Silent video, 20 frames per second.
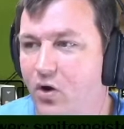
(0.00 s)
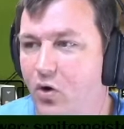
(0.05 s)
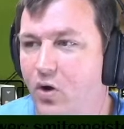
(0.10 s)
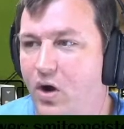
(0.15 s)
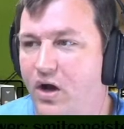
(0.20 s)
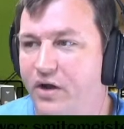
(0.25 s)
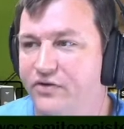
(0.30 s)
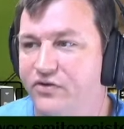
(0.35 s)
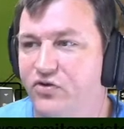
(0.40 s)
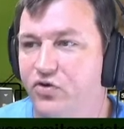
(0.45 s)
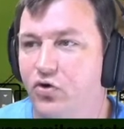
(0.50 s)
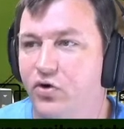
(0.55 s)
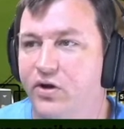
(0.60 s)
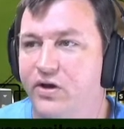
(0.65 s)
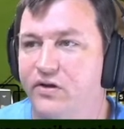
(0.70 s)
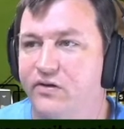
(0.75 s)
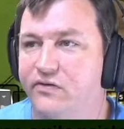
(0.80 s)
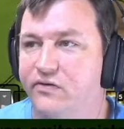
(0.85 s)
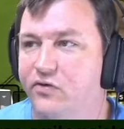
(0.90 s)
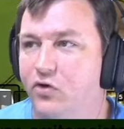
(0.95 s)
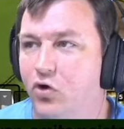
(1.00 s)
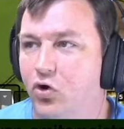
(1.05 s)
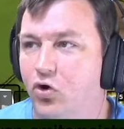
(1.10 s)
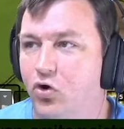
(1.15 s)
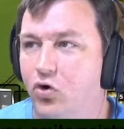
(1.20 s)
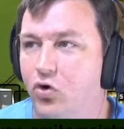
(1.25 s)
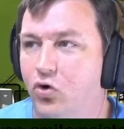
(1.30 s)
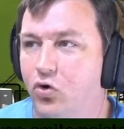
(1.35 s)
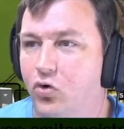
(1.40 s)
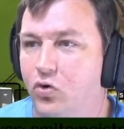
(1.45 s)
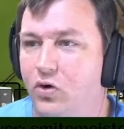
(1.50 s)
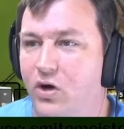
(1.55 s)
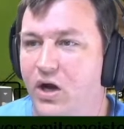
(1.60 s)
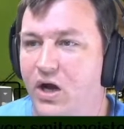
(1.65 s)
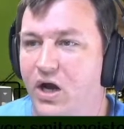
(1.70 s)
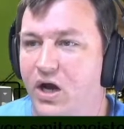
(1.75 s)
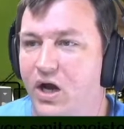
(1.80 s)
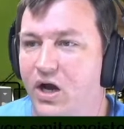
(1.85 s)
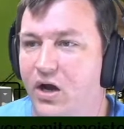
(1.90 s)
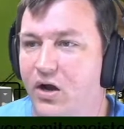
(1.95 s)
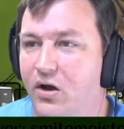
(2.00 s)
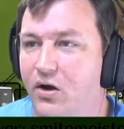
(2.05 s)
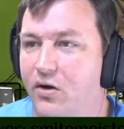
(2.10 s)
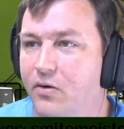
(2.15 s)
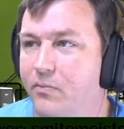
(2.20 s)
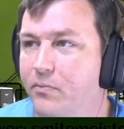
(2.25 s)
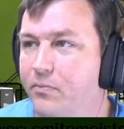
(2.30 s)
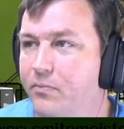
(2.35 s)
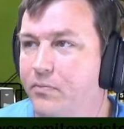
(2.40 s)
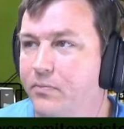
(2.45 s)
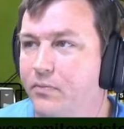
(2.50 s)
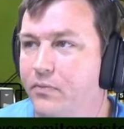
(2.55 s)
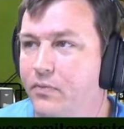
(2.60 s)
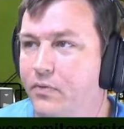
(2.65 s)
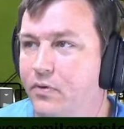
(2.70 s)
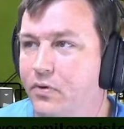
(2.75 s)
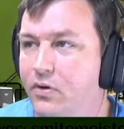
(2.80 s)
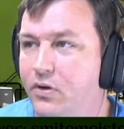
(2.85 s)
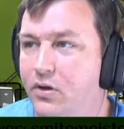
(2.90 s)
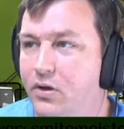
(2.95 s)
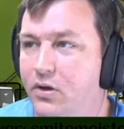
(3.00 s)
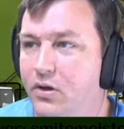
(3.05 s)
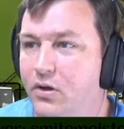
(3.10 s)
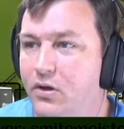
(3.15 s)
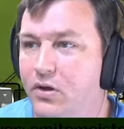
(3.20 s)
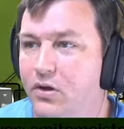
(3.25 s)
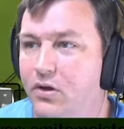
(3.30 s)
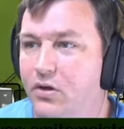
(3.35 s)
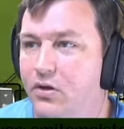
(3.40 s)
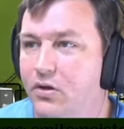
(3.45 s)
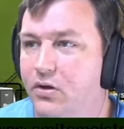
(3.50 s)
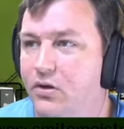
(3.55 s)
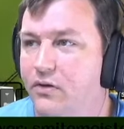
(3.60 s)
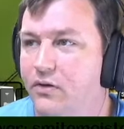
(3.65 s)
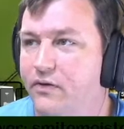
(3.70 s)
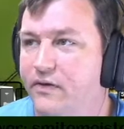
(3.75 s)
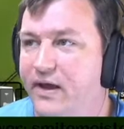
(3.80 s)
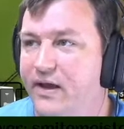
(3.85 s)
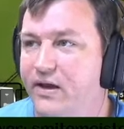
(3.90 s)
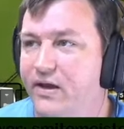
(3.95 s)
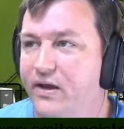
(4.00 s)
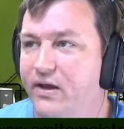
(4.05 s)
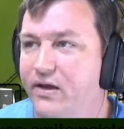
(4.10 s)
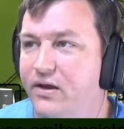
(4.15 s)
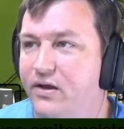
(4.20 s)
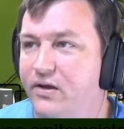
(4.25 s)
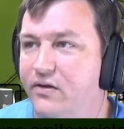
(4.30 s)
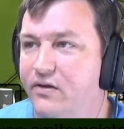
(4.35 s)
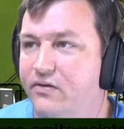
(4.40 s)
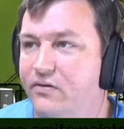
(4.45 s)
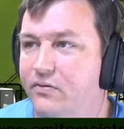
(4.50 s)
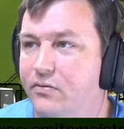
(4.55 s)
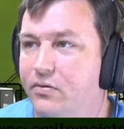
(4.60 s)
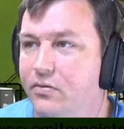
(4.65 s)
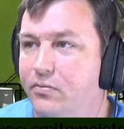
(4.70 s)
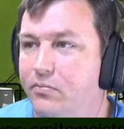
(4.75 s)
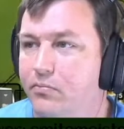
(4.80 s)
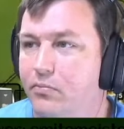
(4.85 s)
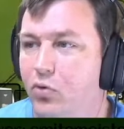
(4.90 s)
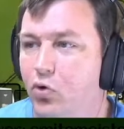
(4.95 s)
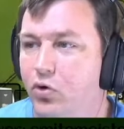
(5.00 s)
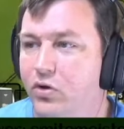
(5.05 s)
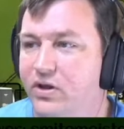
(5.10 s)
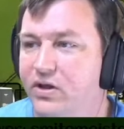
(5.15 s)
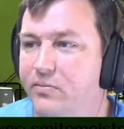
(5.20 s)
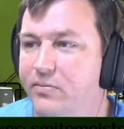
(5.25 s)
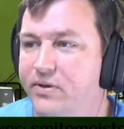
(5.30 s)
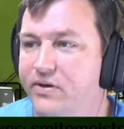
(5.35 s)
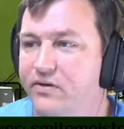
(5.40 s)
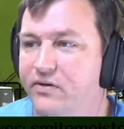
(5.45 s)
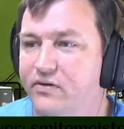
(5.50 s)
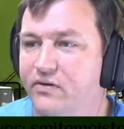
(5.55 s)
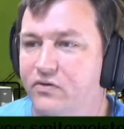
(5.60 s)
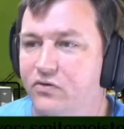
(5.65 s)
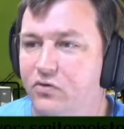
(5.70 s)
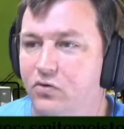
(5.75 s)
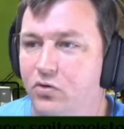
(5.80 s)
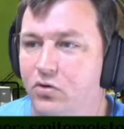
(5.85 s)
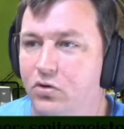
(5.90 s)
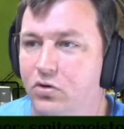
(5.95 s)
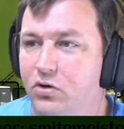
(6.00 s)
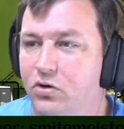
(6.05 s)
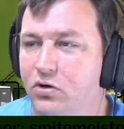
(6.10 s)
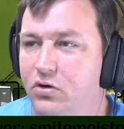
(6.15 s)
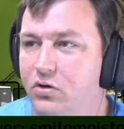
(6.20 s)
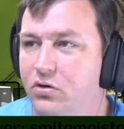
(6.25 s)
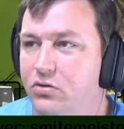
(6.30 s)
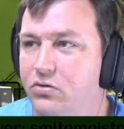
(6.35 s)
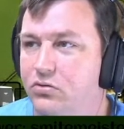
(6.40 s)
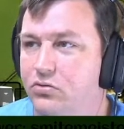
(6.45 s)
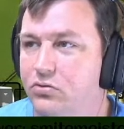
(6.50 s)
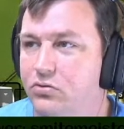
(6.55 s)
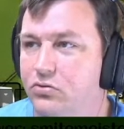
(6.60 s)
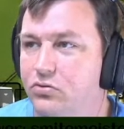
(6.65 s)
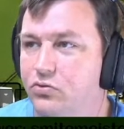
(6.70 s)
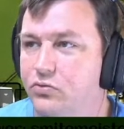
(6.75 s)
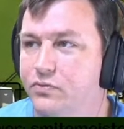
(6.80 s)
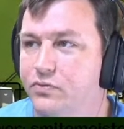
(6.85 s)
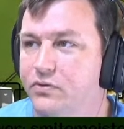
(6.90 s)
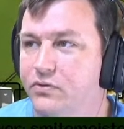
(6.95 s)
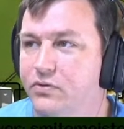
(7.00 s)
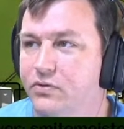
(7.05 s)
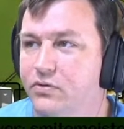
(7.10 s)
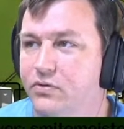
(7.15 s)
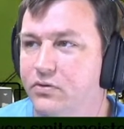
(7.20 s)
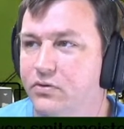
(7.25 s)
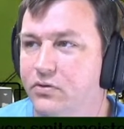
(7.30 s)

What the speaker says: Odd Stories. So that is Morley Bent's store. Oops.